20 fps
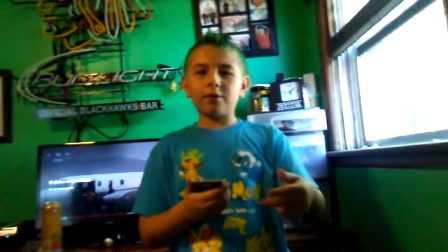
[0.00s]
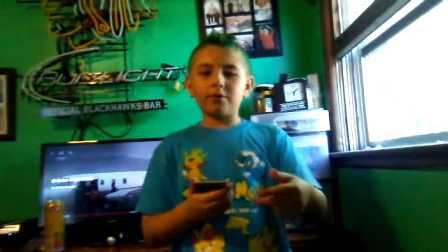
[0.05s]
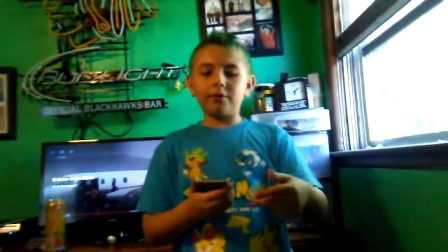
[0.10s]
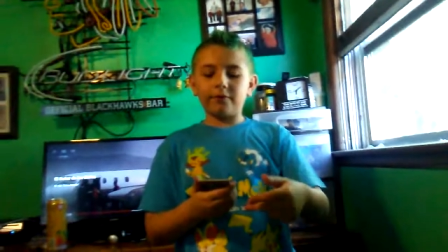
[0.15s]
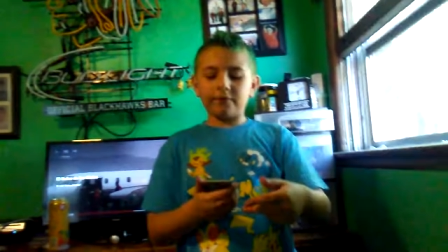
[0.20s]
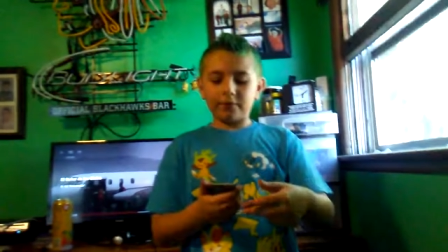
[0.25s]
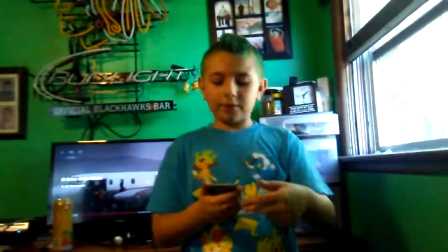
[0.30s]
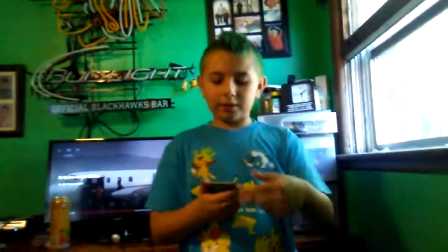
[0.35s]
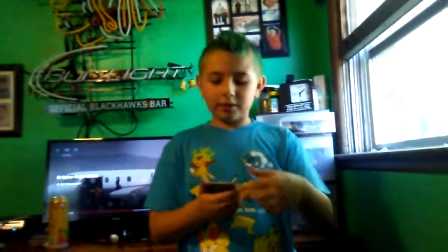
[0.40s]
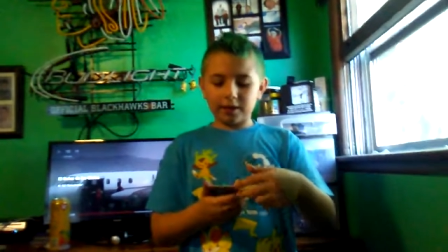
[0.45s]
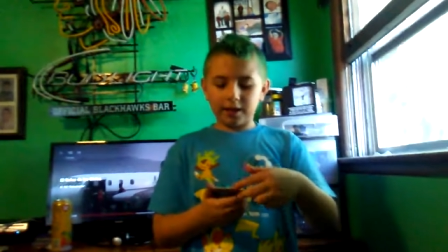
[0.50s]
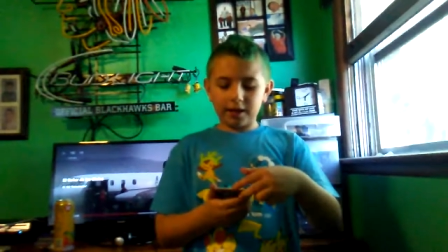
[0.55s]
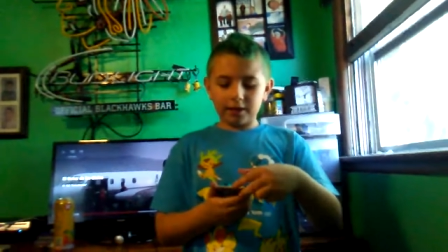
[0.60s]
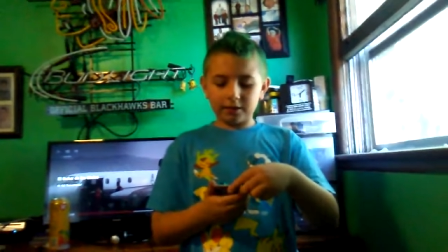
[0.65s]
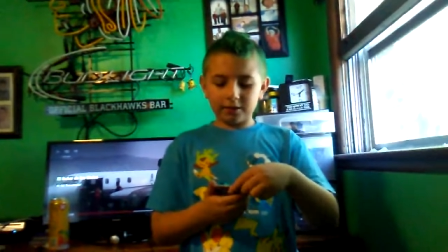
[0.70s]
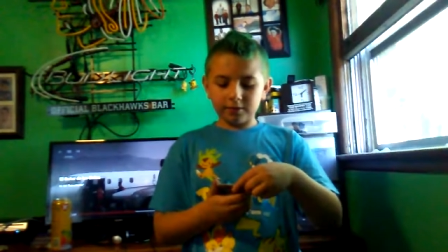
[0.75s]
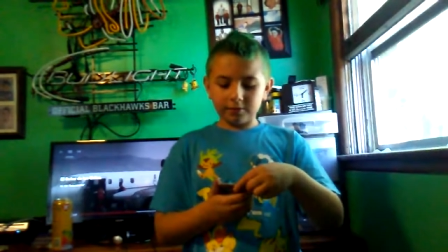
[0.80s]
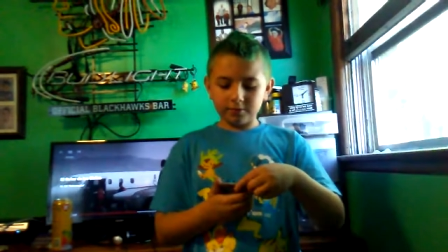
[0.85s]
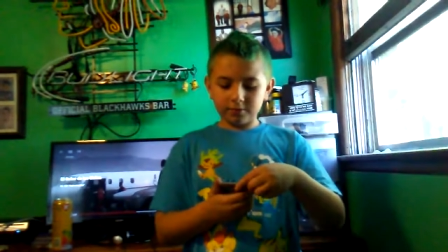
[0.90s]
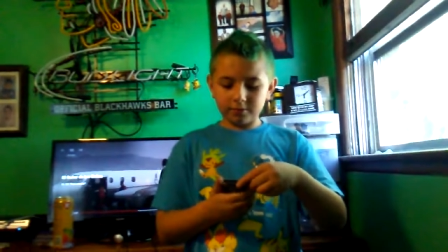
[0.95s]
or reverse
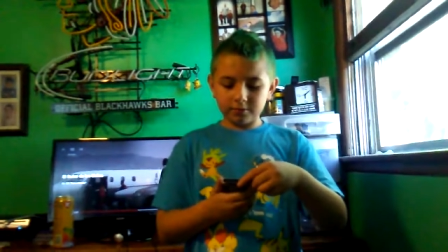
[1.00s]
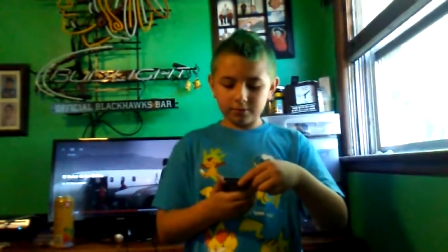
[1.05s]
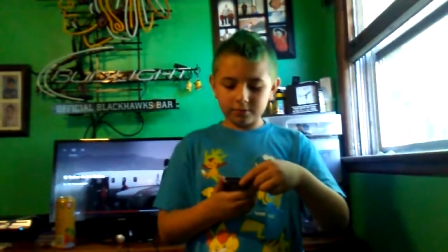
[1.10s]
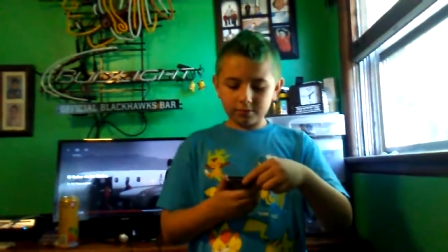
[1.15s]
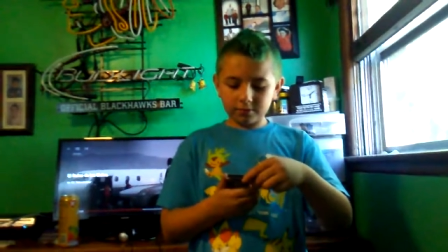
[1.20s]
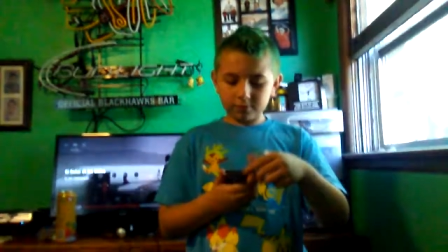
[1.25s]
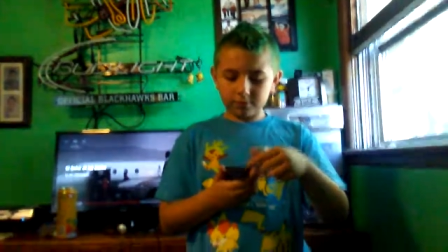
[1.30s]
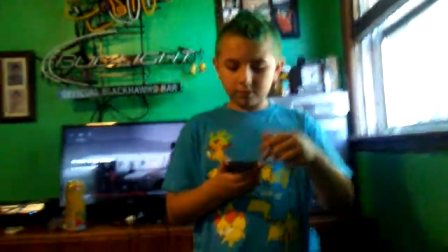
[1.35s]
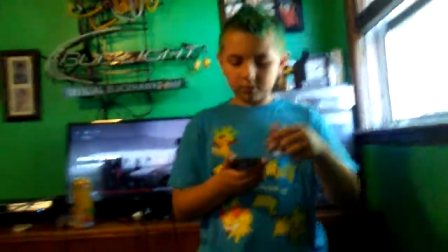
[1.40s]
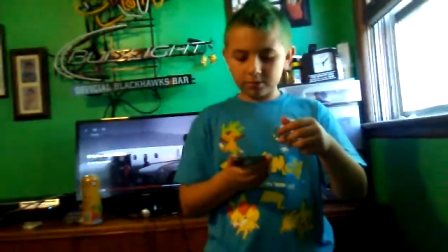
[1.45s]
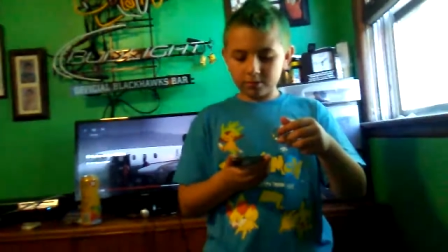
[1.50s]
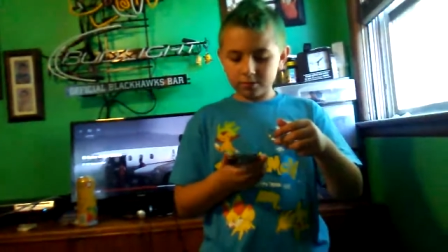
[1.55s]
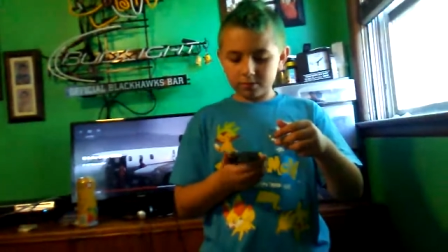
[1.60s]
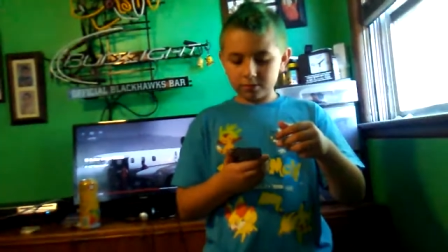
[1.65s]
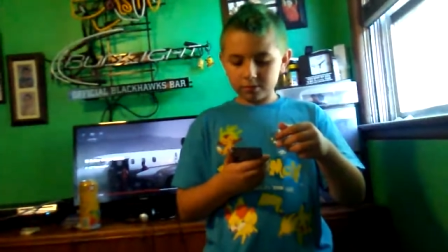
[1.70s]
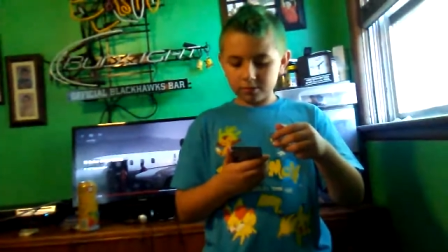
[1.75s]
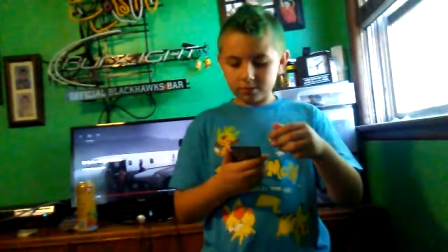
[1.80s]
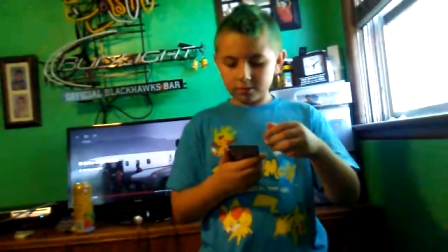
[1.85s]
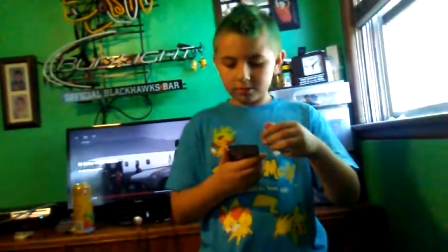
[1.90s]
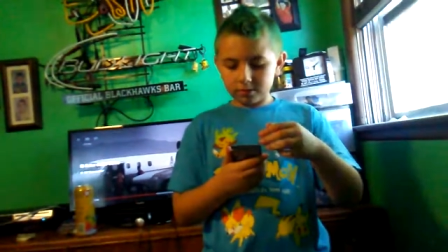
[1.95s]
hollow?
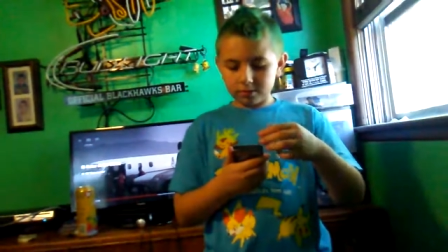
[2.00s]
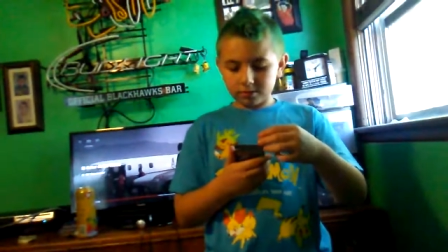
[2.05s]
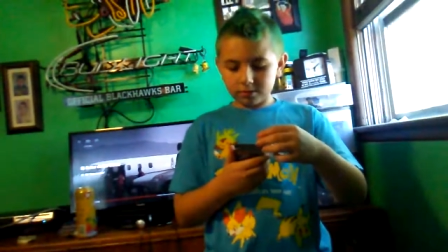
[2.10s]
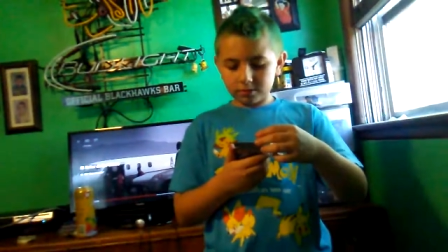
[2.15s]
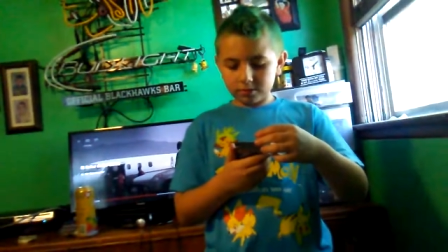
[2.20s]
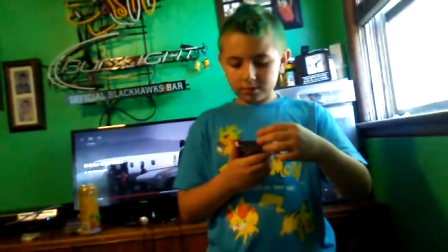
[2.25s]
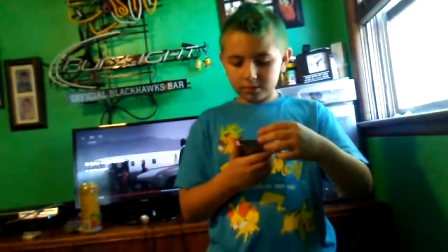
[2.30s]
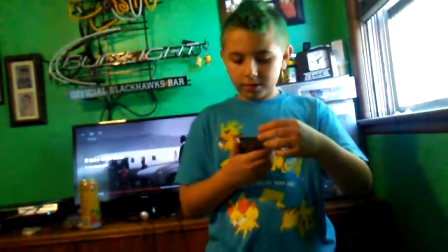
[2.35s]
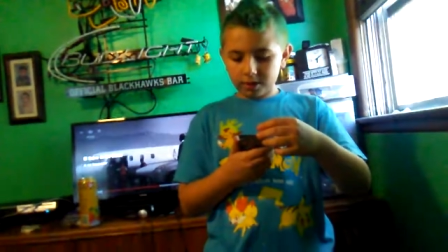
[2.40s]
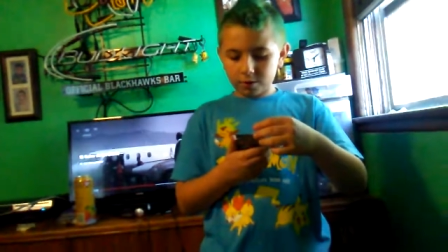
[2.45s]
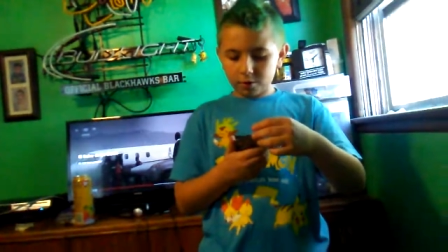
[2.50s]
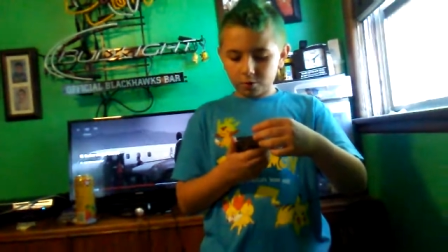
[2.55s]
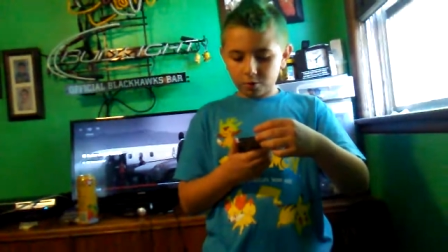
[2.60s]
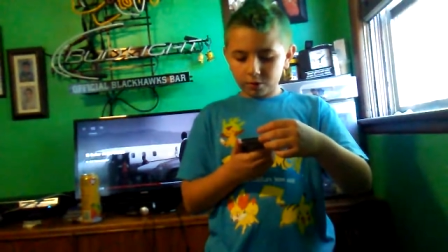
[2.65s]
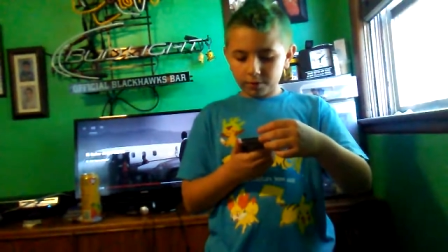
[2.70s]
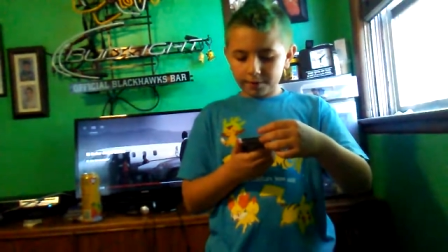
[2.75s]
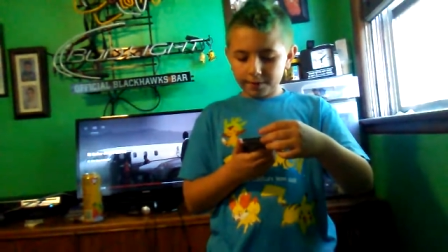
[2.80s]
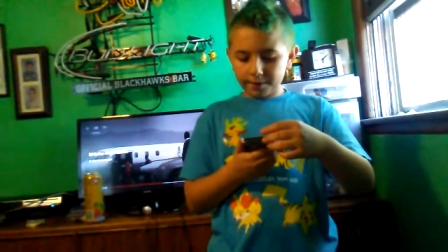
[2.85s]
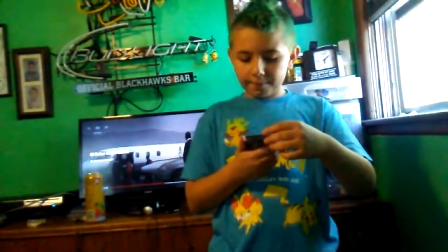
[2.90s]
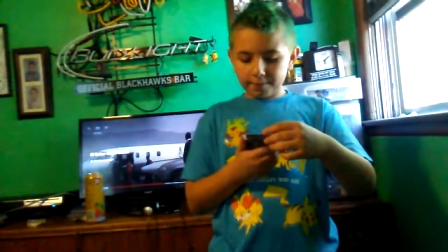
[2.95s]
reverse. Or
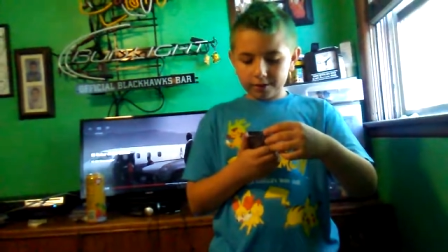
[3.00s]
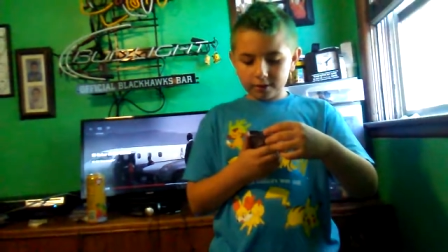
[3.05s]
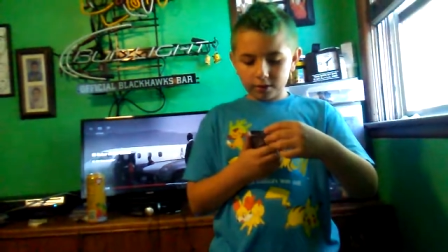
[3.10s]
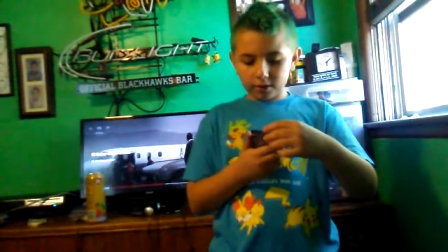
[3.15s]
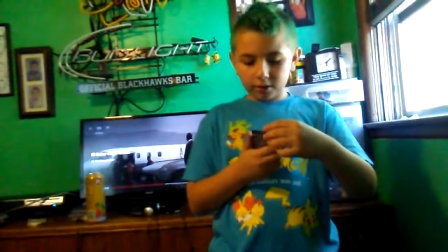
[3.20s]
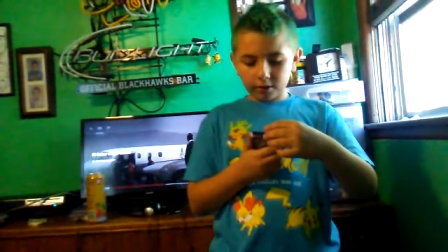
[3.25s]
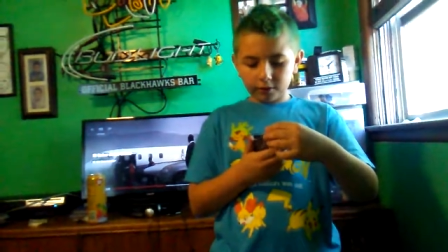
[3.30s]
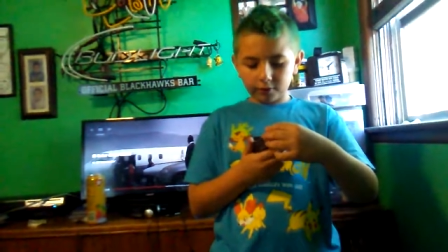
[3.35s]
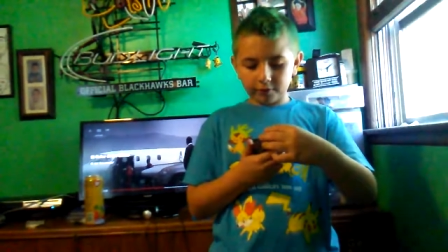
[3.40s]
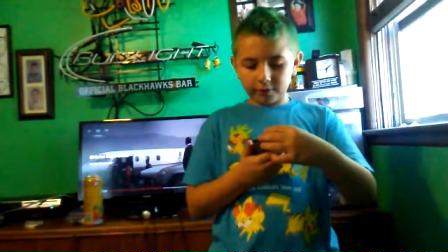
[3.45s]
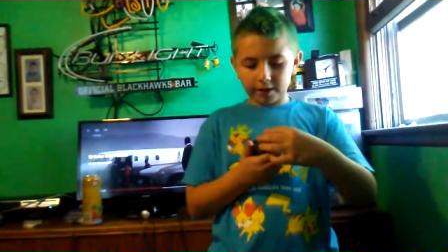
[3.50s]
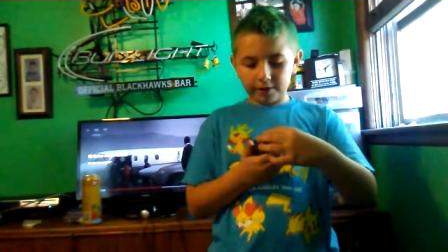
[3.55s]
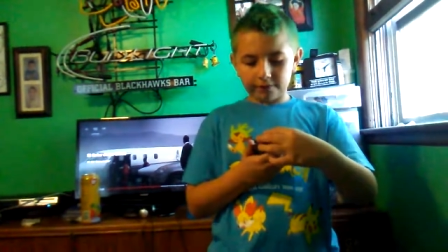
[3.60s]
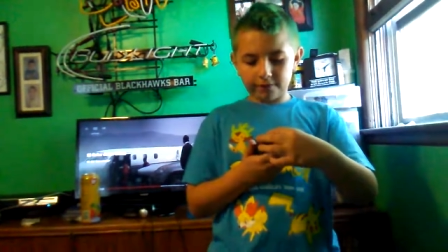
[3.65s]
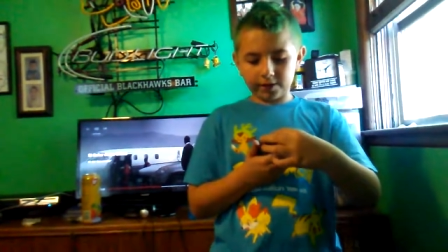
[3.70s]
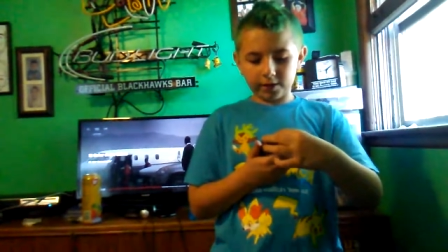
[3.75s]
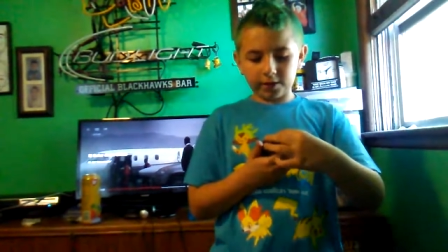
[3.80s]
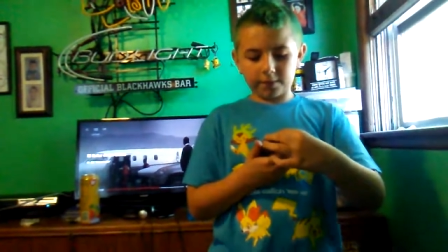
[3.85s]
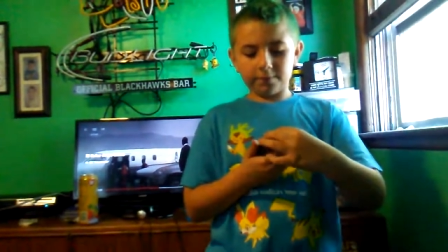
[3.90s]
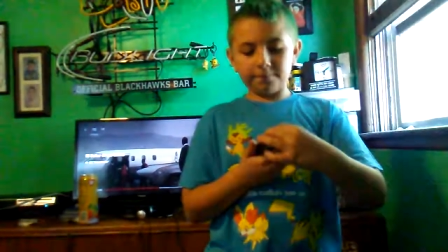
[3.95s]
maybe it's
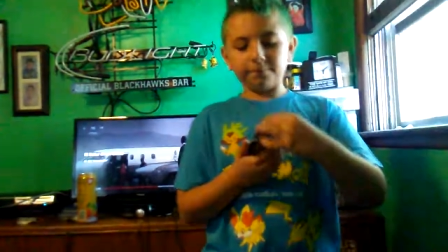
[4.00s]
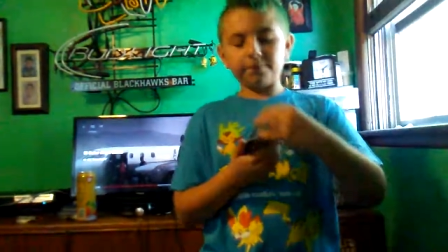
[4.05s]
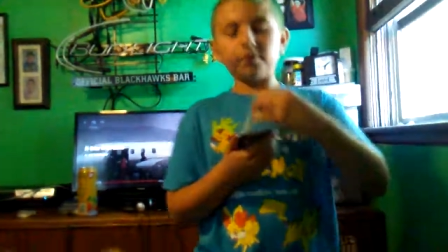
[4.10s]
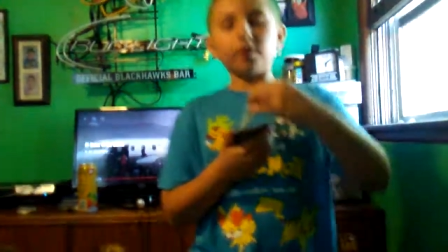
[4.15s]
holographic. Let me